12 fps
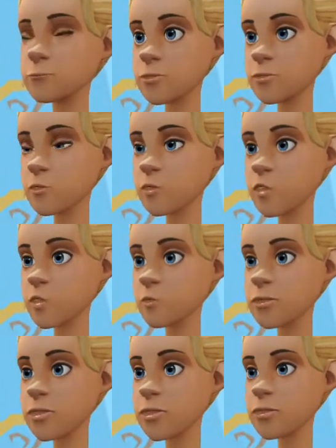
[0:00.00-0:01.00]
though Cross
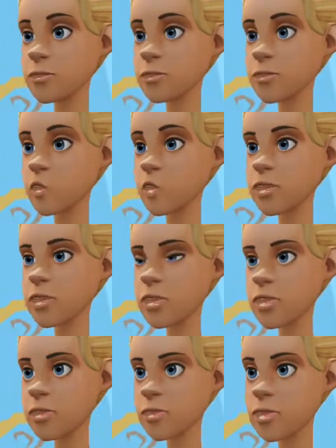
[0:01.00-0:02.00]
says that usually
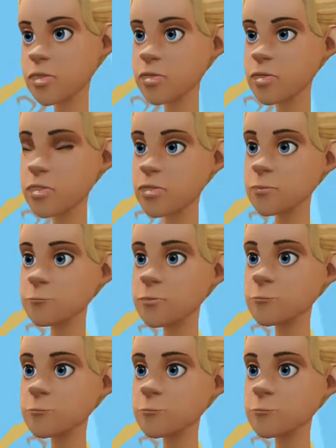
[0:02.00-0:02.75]
the relationships